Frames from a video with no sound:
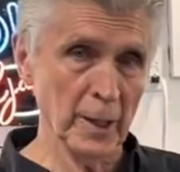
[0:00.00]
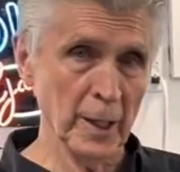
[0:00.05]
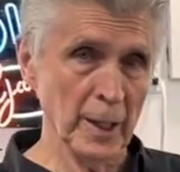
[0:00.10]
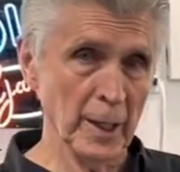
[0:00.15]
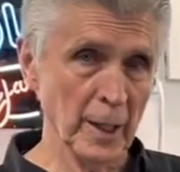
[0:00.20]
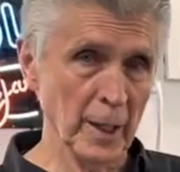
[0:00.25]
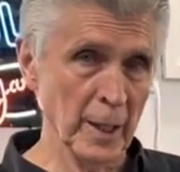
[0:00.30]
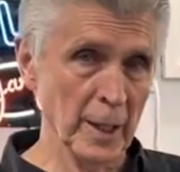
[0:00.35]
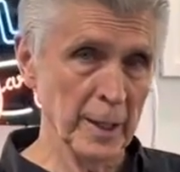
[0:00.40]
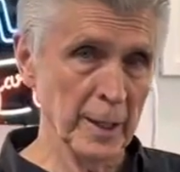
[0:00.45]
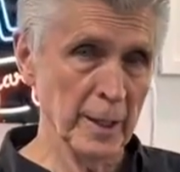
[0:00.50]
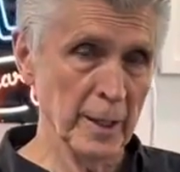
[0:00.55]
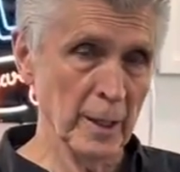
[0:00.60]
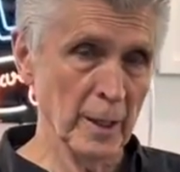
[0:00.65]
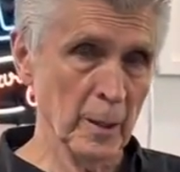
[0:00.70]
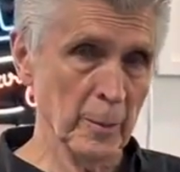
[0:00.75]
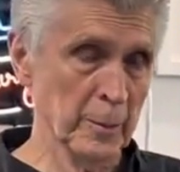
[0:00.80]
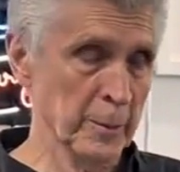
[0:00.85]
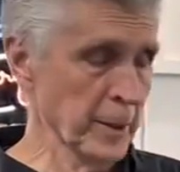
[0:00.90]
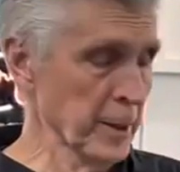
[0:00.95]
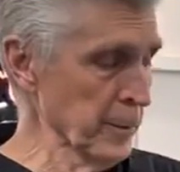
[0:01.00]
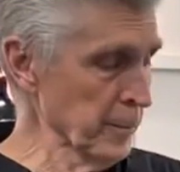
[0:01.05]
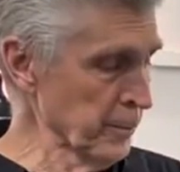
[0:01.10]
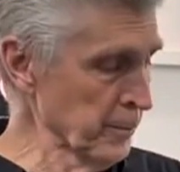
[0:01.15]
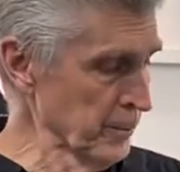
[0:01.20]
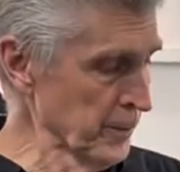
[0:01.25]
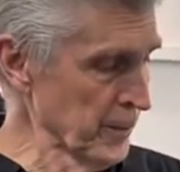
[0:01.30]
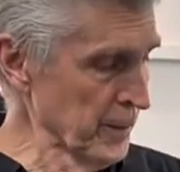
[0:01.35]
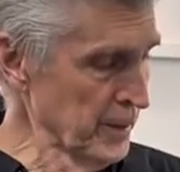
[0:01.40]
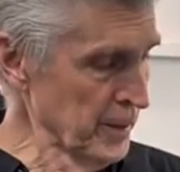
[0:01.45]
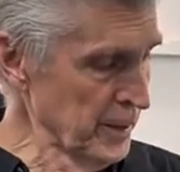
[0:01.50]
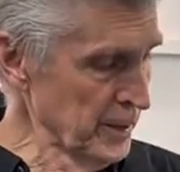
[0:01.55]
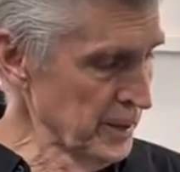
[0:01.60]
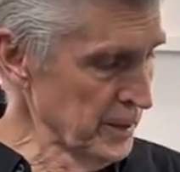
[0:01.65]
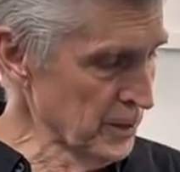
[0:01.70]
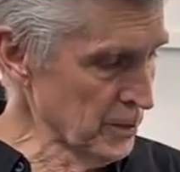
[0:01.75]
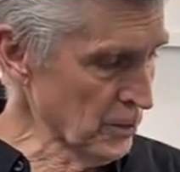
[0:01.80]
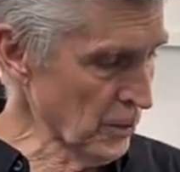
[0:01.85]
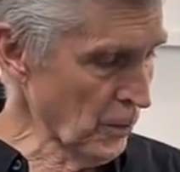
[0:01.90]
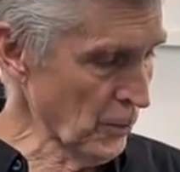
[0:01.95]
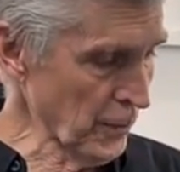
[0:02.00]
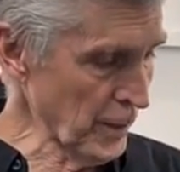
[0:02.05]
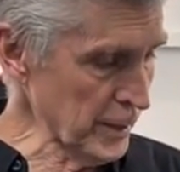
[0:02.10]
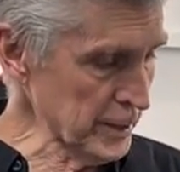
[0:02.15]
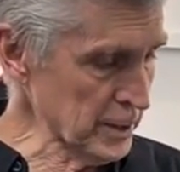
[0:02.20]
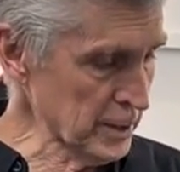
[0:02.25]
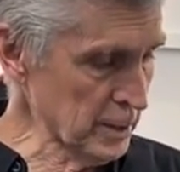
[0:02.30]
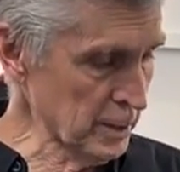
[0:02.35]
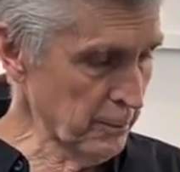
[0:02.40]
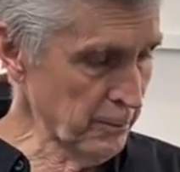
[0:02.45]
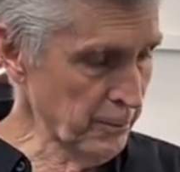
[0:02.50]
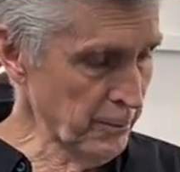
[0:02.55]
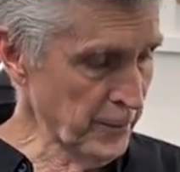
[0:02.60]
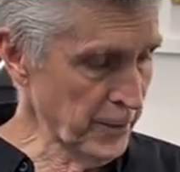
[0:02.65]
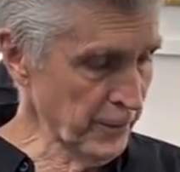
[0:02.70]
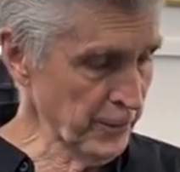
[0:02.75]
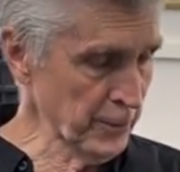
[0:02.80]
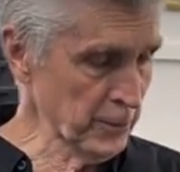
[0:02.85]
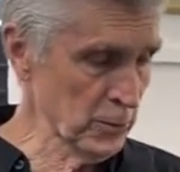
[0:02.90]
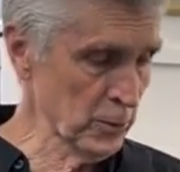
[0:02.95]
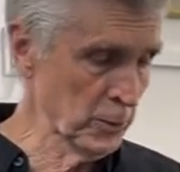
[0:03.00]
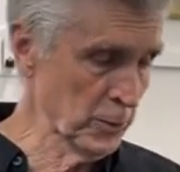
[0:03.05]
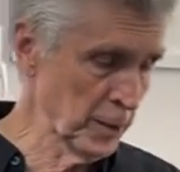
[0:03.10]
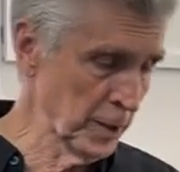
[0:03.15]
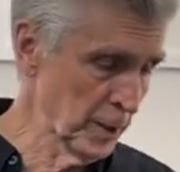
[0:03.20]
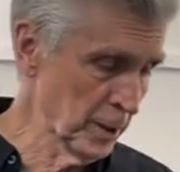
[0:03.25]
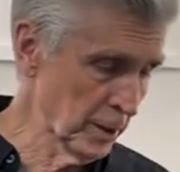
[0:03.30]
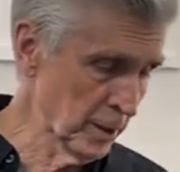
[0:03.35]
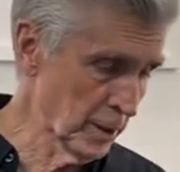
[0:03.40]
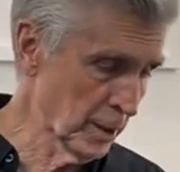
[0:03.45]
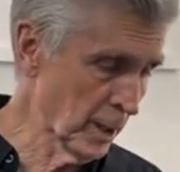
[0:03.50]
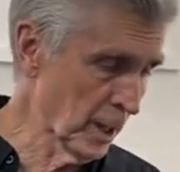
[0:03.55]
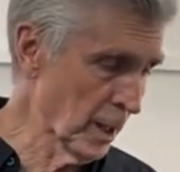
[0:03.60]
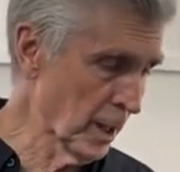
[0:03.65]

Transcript: at high RPM. So that's the difference between